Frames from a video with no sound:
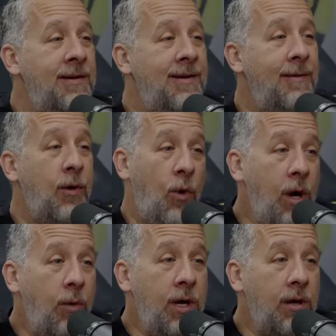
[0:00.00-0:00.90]
You know, like
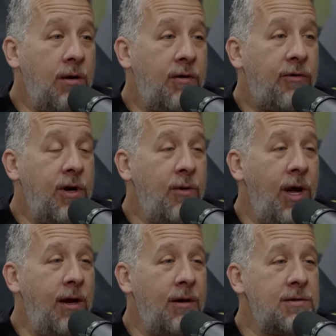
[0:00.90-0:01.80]
wait, we can get on a
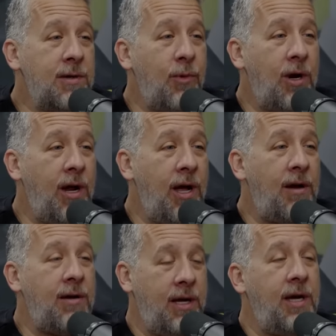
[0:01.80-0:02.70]
freeway and go somewhere now.
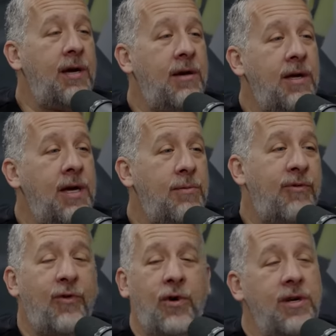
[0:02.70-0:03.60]
Yeah, yeah, yeah.
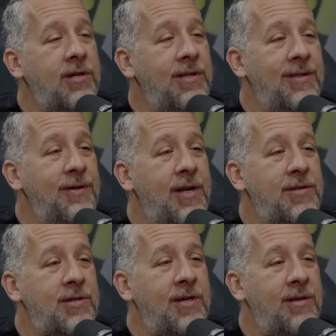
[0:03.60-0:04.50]
Before you couldn't do that
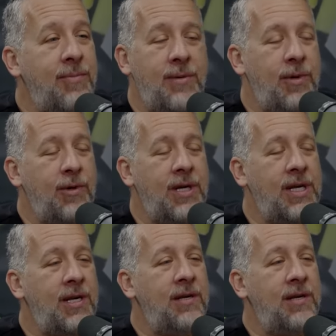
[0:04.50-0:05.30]
shit. People I, don't get it.